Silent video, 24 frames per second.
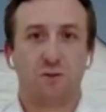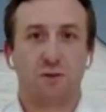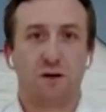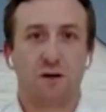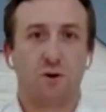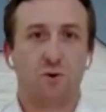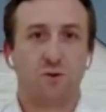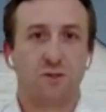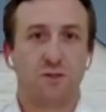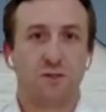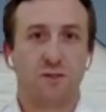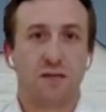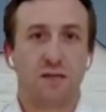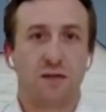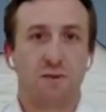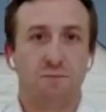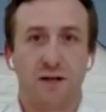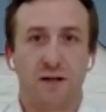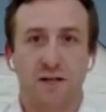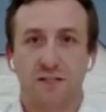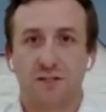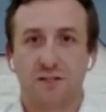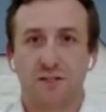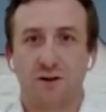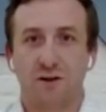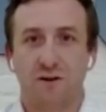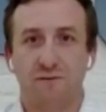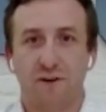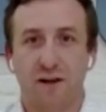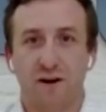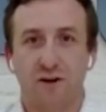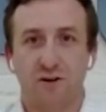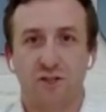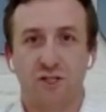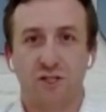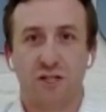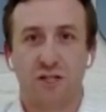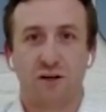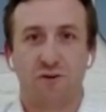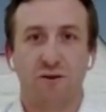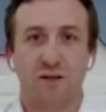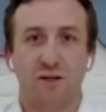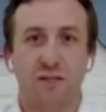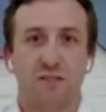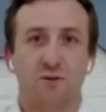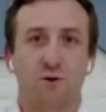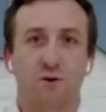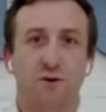to host the Minister of Energy and
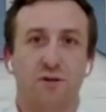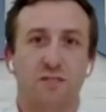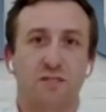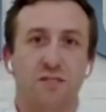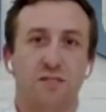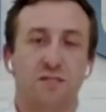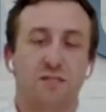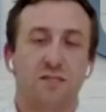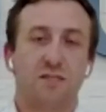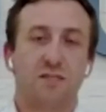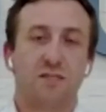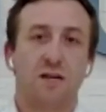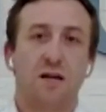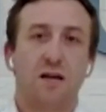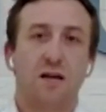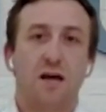Resources,